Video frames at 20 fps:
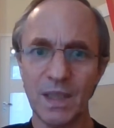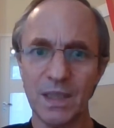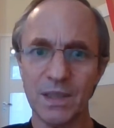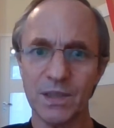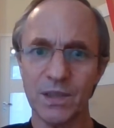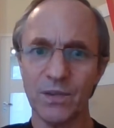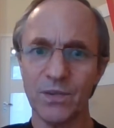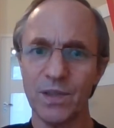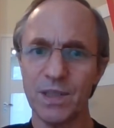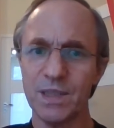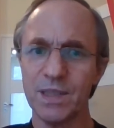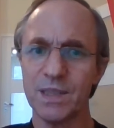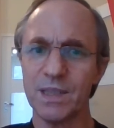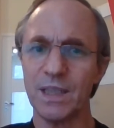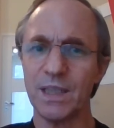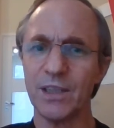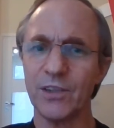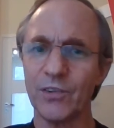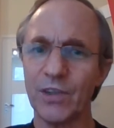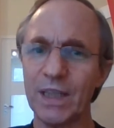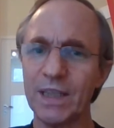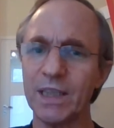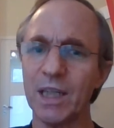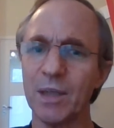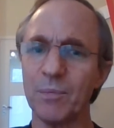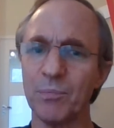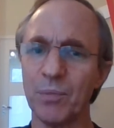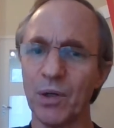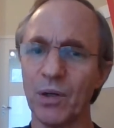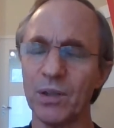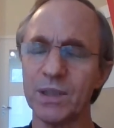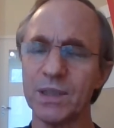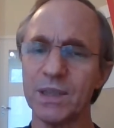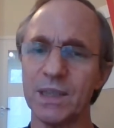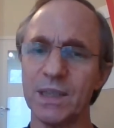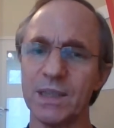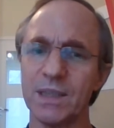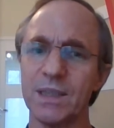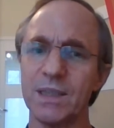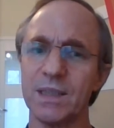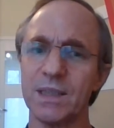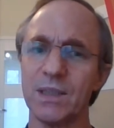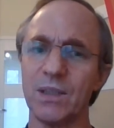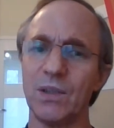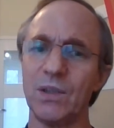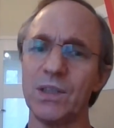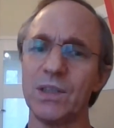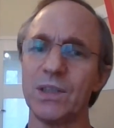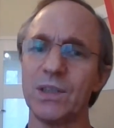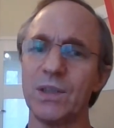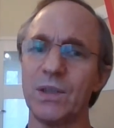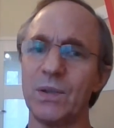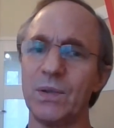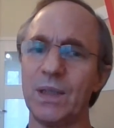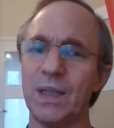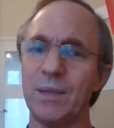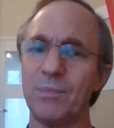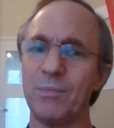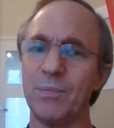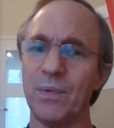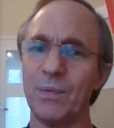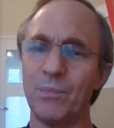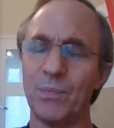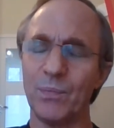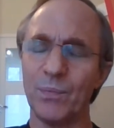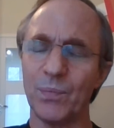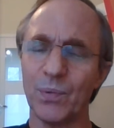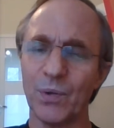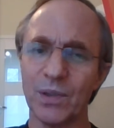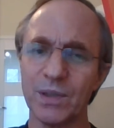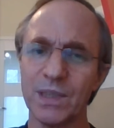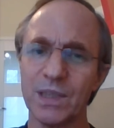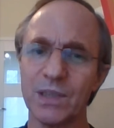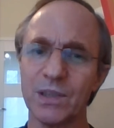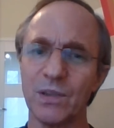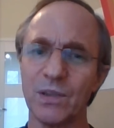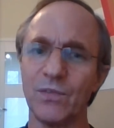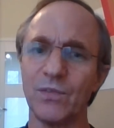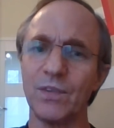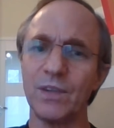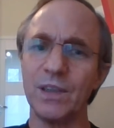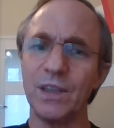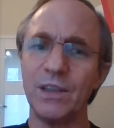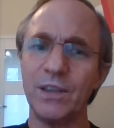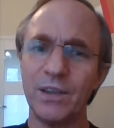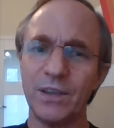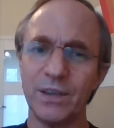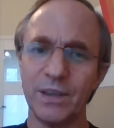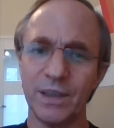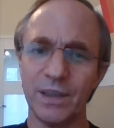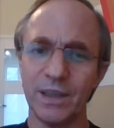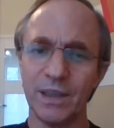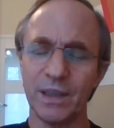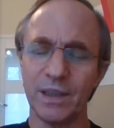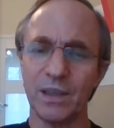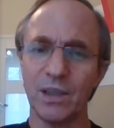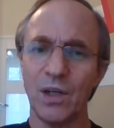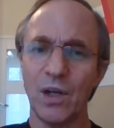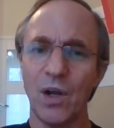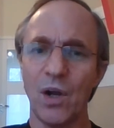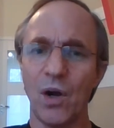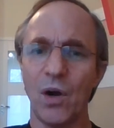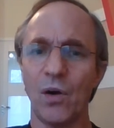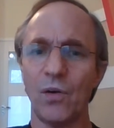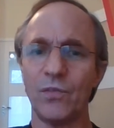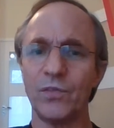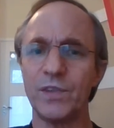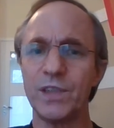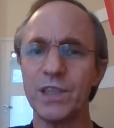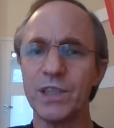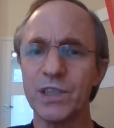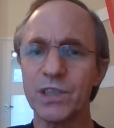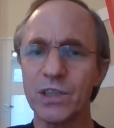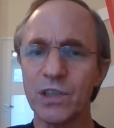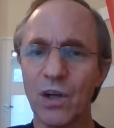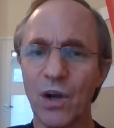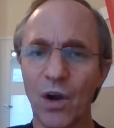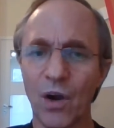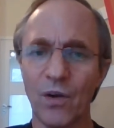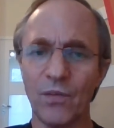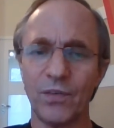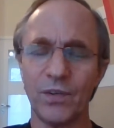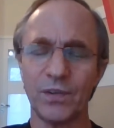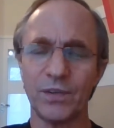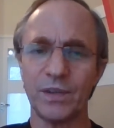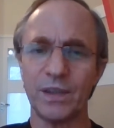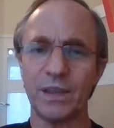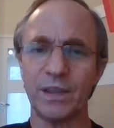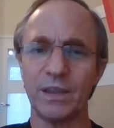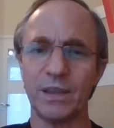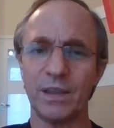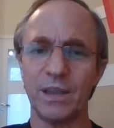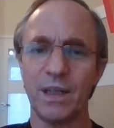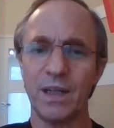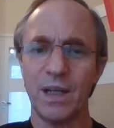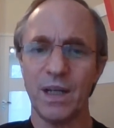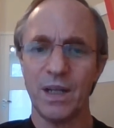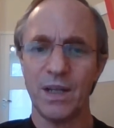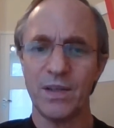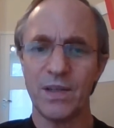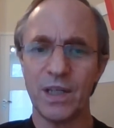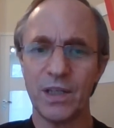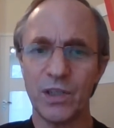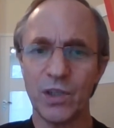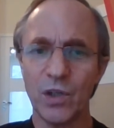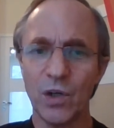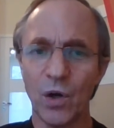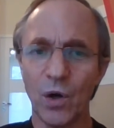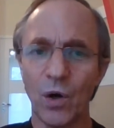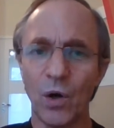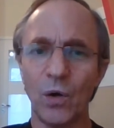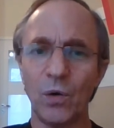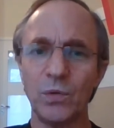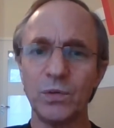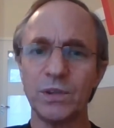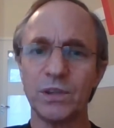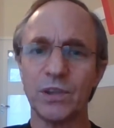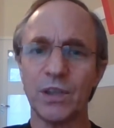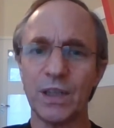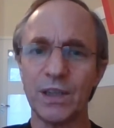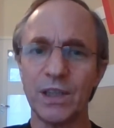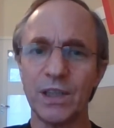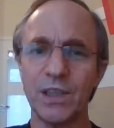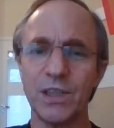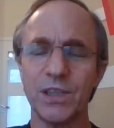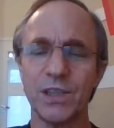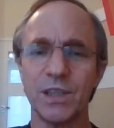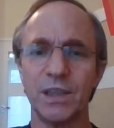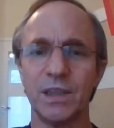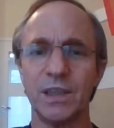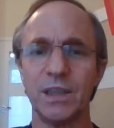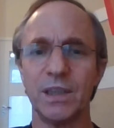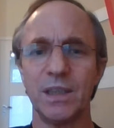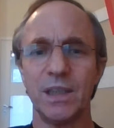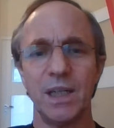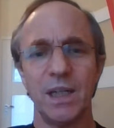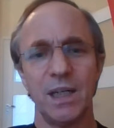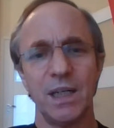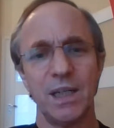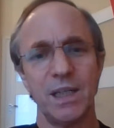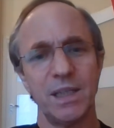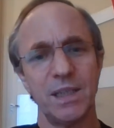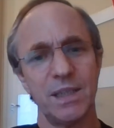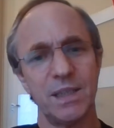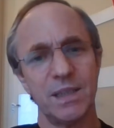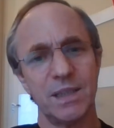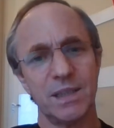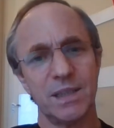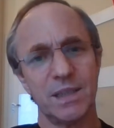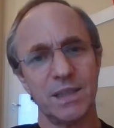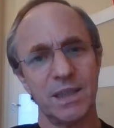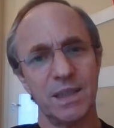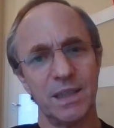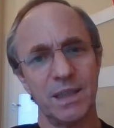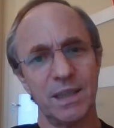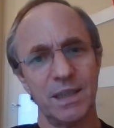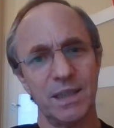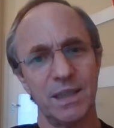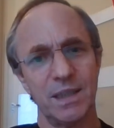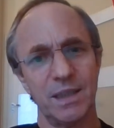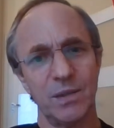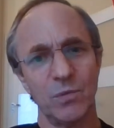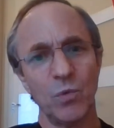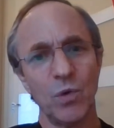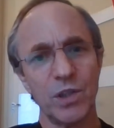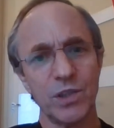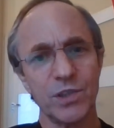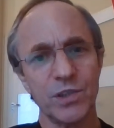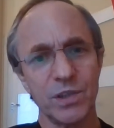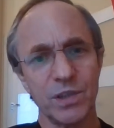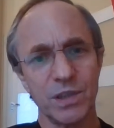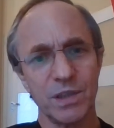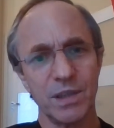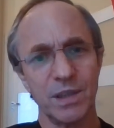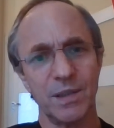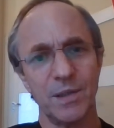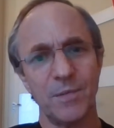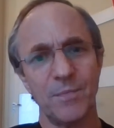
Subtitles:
So the syncretic process is also a process of learning, of discovering that your own tradition is was,